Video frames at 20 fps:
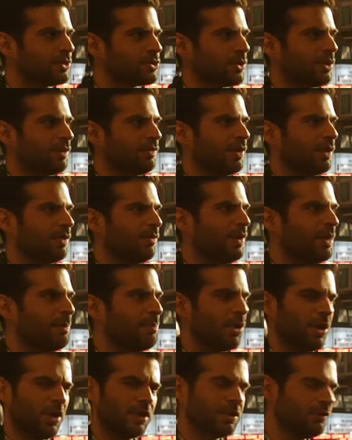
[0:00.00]
sort of a
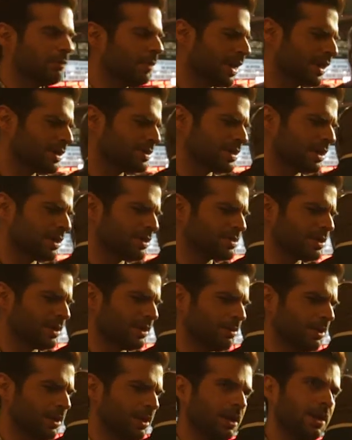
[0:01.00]
rebirth of Pakistani
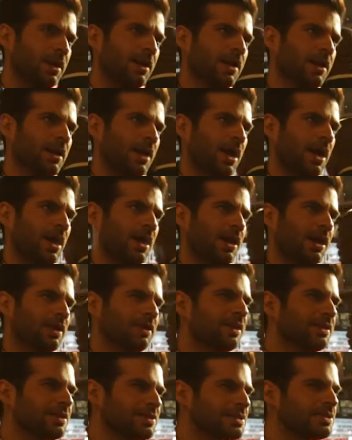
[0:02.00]
cinema, and I
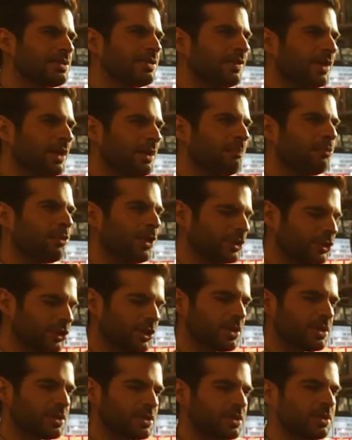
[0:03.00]
think this is a really
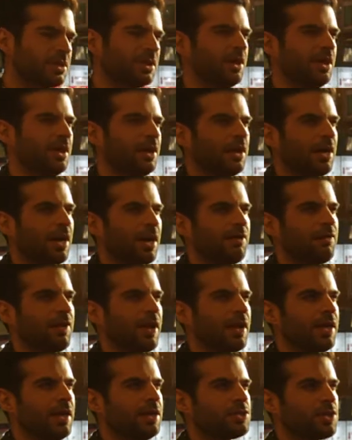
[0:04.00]
precious and a
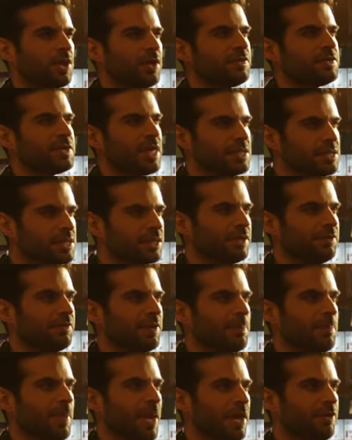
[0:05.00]
very sort of
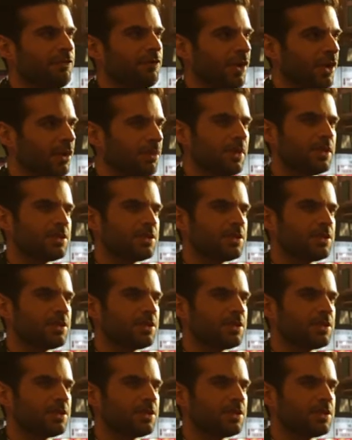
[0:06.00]
sensitively made film